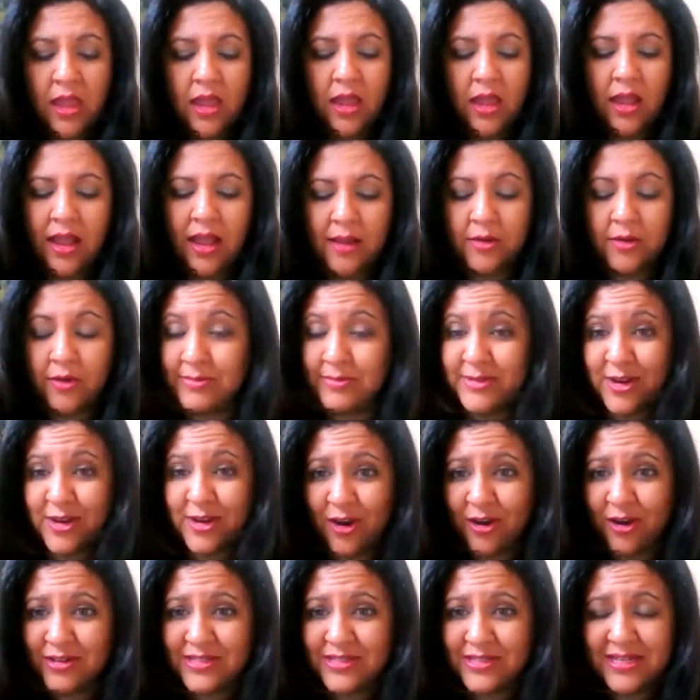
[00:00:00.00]
Uh,
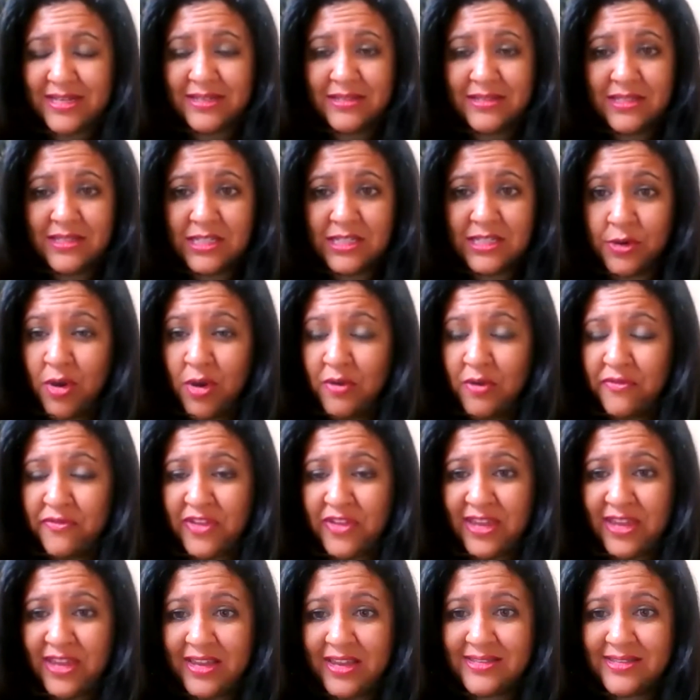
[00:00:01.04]
cryptocurrencies, zero
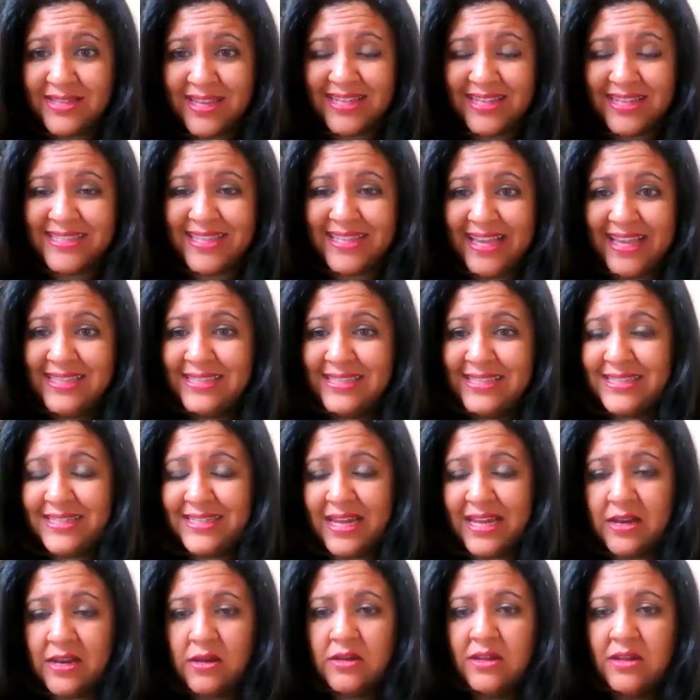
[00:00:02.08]
fees, and it's
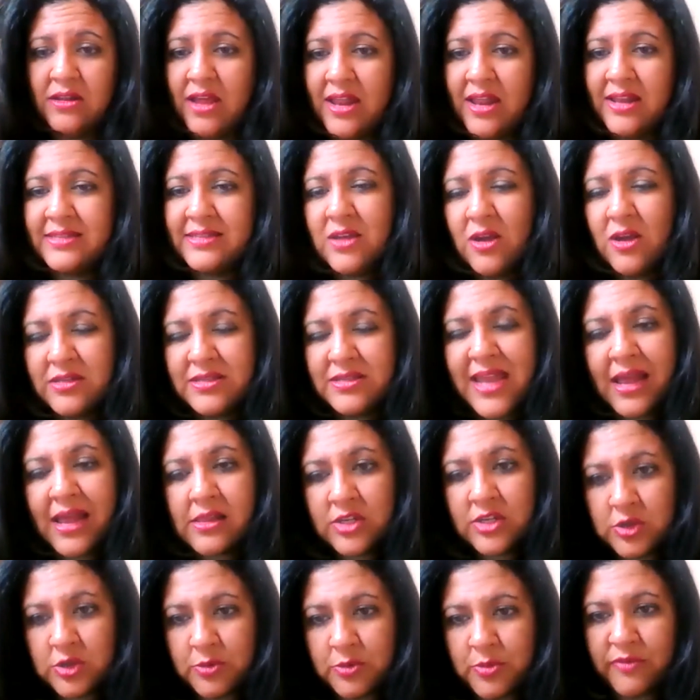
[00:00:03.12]
instant and it's
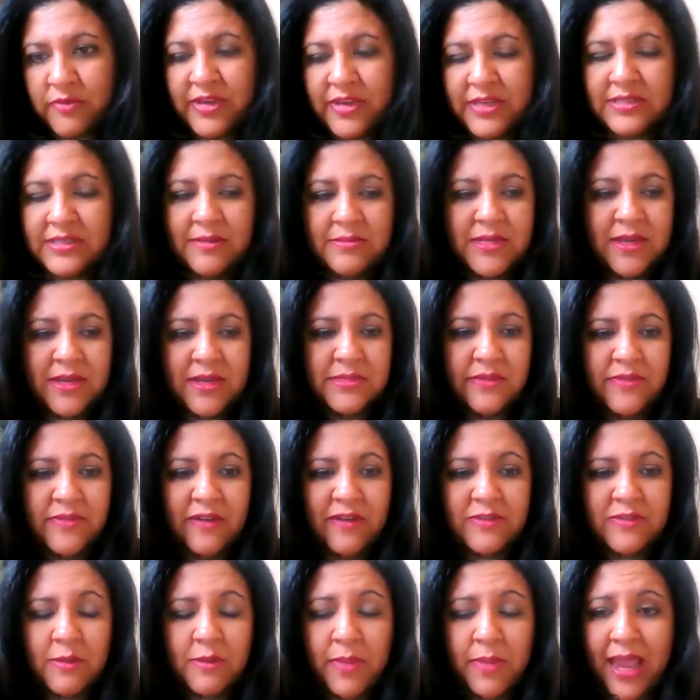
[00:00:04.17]
negligible fees sometimes if you
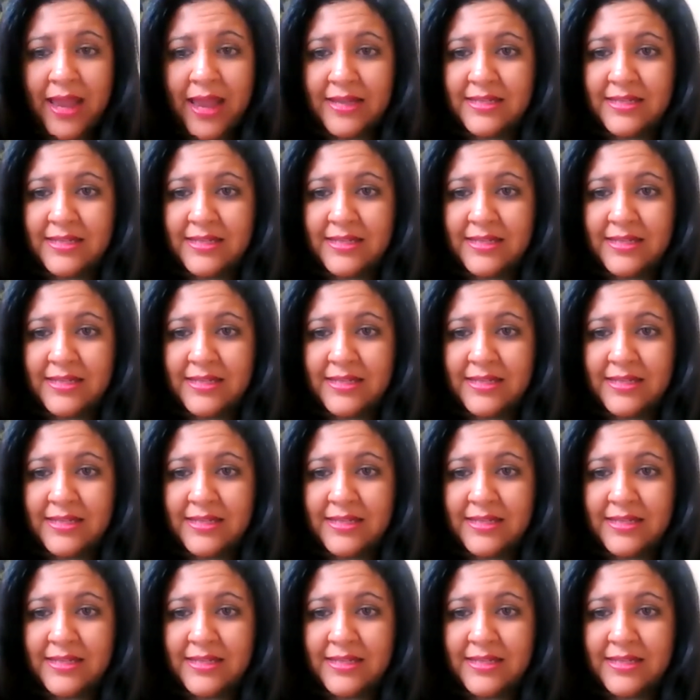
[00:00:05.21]
have to pay.